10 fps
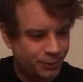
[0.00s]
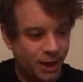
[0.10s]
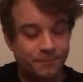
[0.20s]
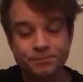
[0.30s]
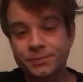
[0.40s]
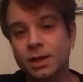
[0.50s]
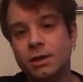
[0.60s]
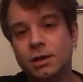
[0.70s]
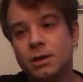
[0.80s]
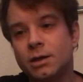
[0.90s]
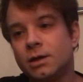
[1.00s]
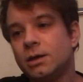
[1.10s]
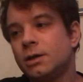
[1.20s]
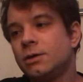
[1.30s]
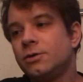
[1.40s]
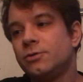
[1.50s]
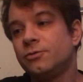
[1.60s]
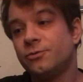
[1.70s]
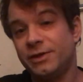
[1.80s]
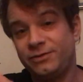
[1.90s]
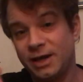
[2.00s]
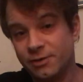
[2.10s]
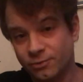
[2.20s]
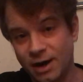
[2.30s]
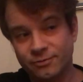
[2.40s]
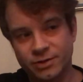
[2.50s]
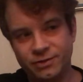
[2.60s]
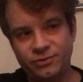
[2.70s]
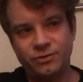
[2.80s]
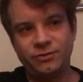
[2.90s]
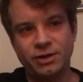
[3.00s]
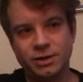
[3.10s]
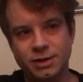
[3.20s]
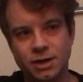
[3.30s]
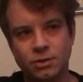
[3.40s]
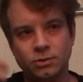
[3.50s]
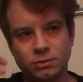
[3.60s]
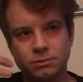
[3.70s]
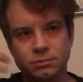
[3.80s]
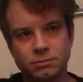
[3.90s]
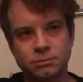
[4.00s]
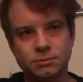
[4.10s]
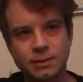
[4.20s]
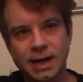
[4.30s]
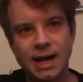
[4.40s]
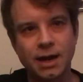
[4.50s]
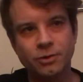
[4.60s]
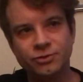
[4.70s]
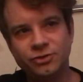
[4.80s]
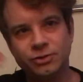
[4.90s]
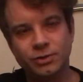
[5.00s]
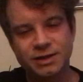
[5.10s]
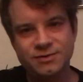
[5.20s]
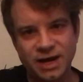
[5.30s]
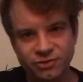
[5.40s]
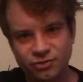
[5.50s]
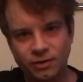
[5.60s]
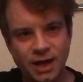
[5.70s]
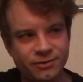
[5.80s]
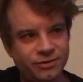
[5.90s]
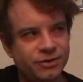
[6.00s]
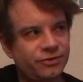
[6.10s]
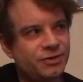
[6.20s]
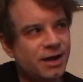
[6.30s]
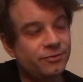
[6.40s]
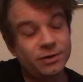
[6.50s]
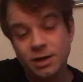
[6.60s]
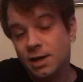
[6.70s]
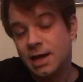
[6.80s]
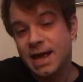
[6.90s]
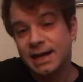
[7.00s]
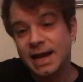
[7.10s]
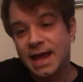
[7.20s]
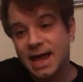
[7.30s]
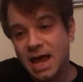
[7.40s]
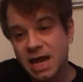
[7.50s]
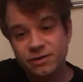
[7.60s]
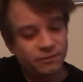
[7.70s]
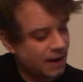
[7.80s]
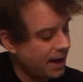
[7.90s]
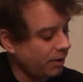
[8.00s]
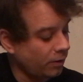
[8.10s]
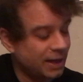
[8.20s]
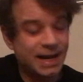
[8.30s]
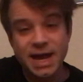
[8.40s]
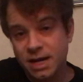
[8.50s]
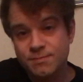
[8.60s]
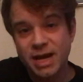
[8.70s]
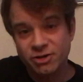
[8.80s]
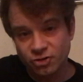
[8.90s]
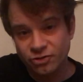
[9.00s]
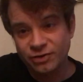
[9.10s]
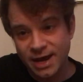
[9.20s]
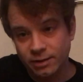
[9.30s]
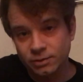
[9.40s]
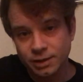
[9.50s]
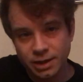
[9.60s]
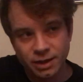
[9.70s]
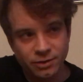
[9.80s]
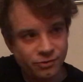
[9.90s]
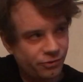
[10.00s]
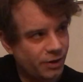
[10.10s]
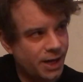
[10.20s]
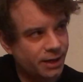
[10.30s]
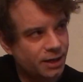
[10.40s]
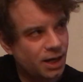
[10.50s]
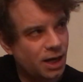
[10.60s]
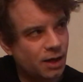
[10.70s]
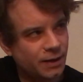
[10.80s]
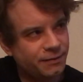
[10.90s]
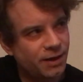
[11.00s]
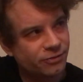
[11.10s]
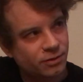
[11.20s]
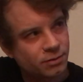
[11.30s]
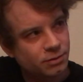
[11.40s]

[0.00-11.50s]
But for the sake of reference, so you know how to contextualize this stuff, an A scale, an A major scale, is like this.